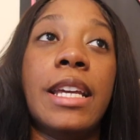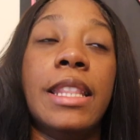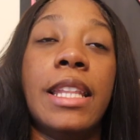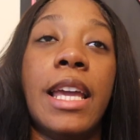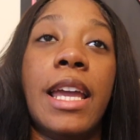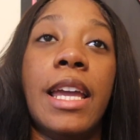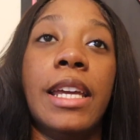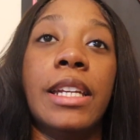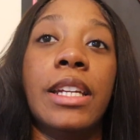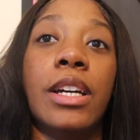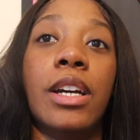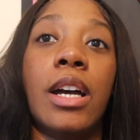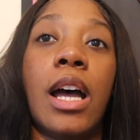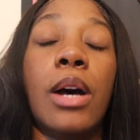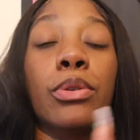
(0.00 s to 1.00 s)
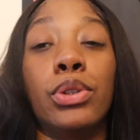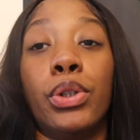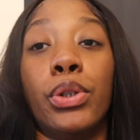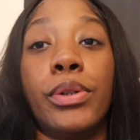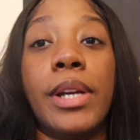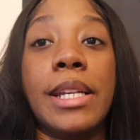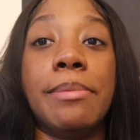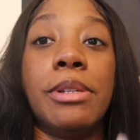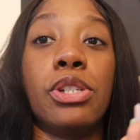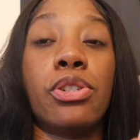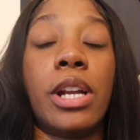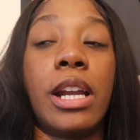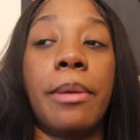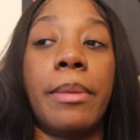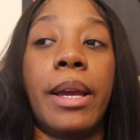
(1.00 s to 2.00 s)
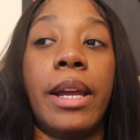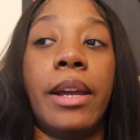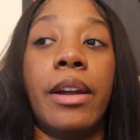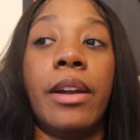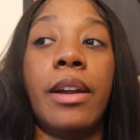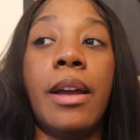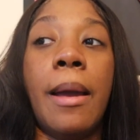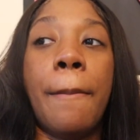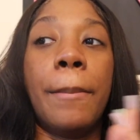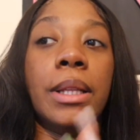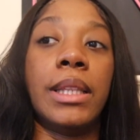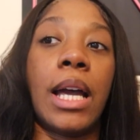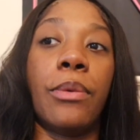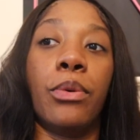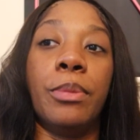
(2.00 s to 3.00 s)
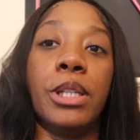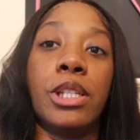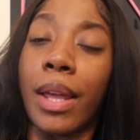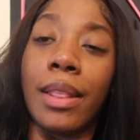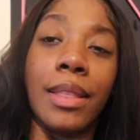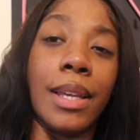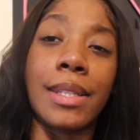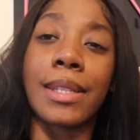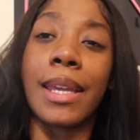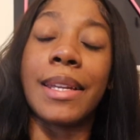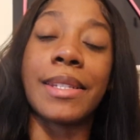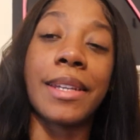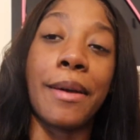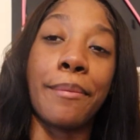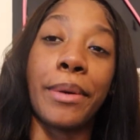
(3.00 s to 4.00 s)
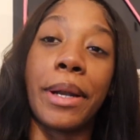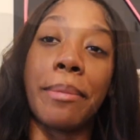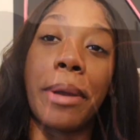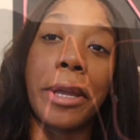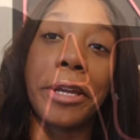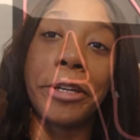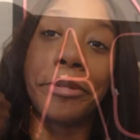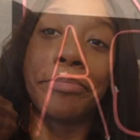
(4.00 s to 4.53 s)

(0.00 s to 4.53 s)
and then I'll show you guys me straightening my hair. But that will be, let's get into unbraiding my hair.